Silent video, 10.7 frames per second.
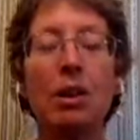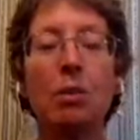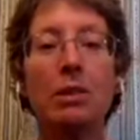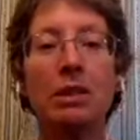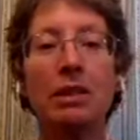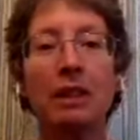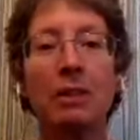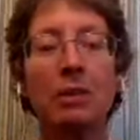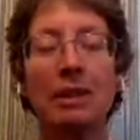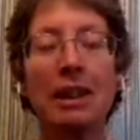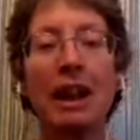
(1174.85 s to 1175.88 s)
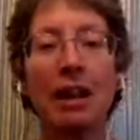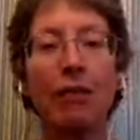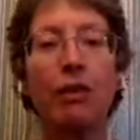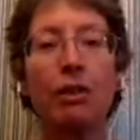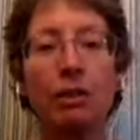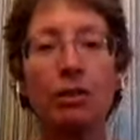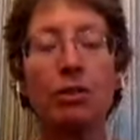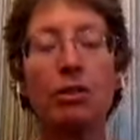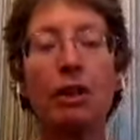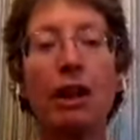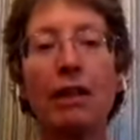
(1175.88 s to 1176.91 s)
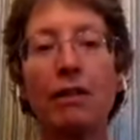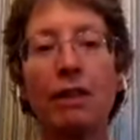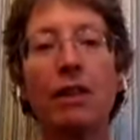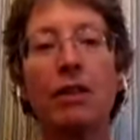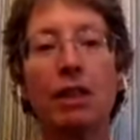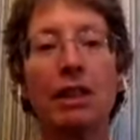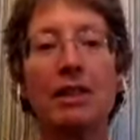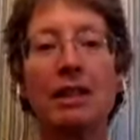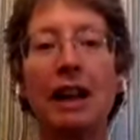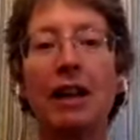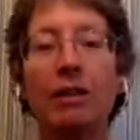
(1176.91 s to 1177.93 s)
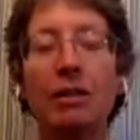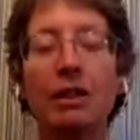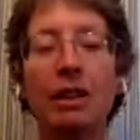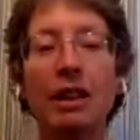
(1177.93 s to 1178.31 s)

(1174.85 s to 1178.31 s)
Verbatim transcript: was that there was an effort to try and figure things out.